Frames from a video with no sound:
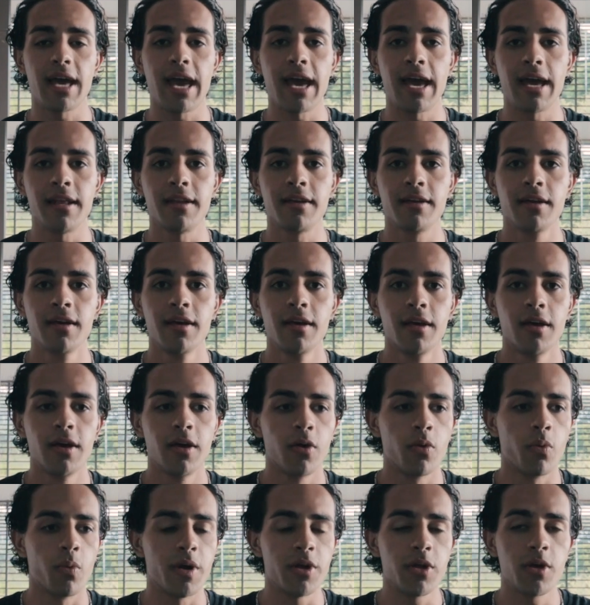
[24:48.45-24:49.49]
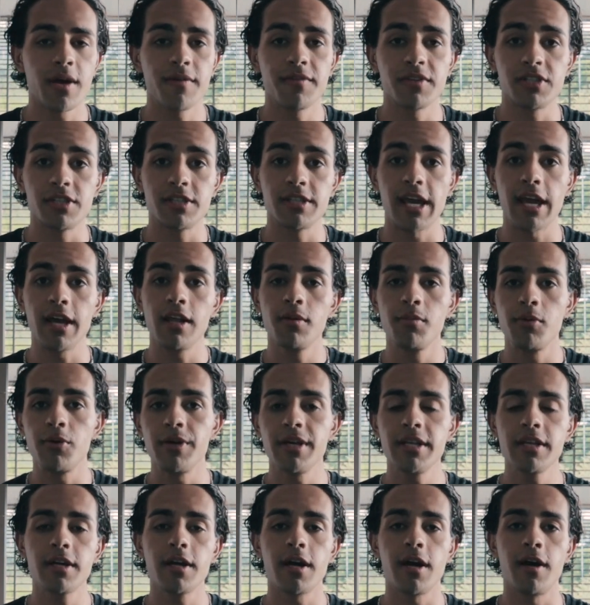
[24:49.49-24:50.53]
And when you have a scalable
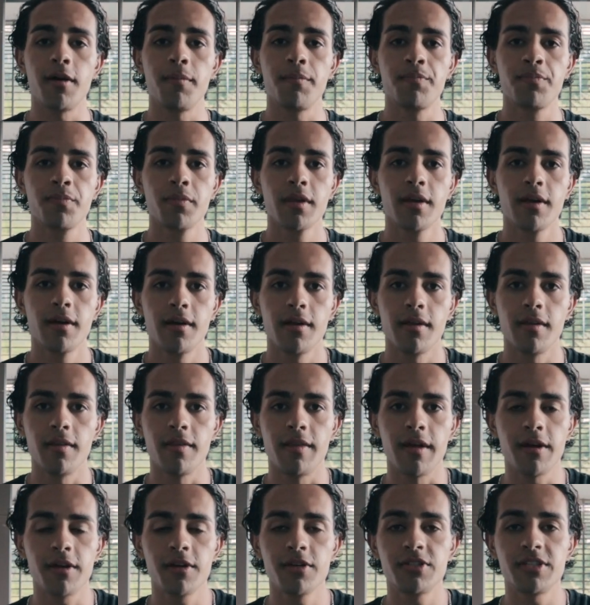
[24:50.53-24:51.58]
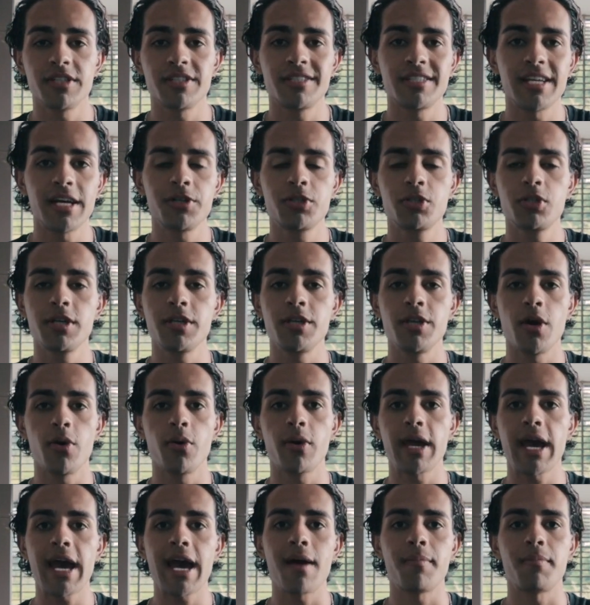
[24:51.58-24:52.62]
income, there's essentially no
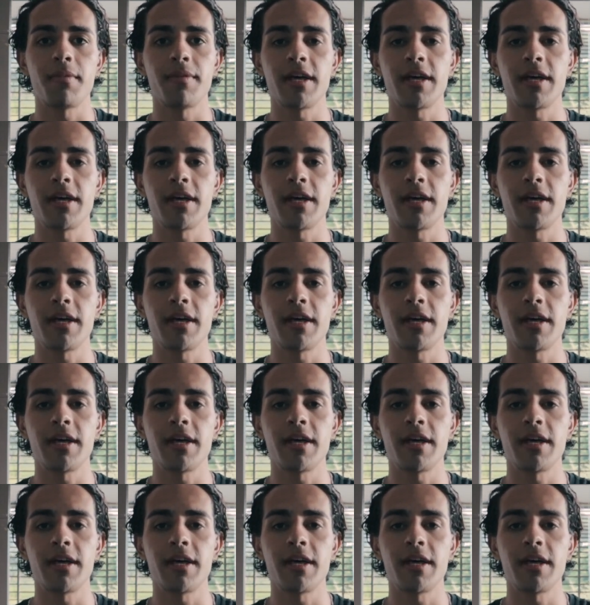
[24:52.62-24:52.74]
cap.